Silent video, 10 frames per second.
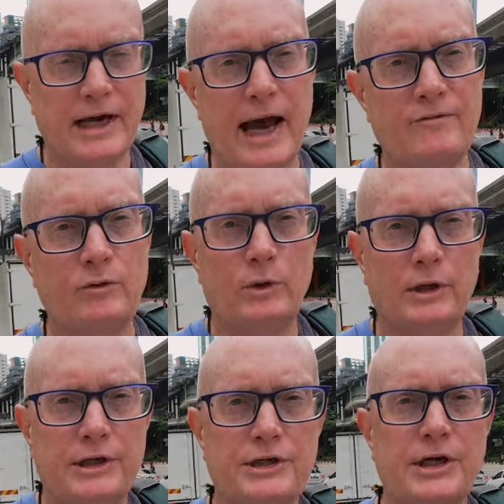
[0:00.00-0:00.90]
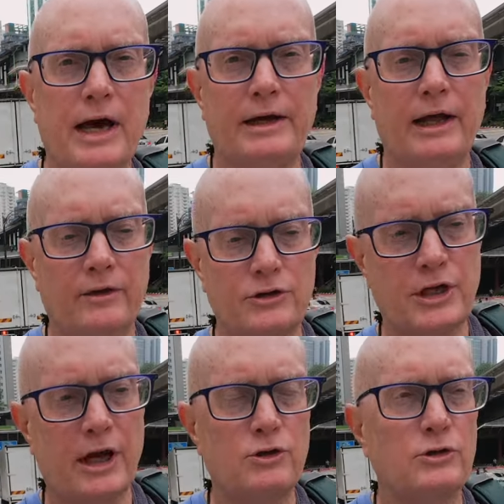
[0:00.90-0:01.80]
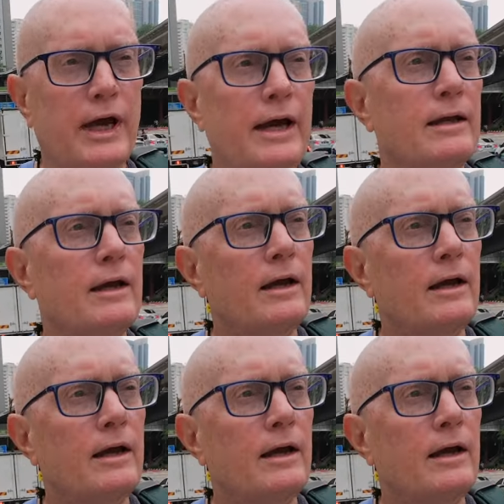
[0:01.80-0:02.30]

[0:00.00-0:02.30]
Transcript: I haven't really decided on the schedule yet.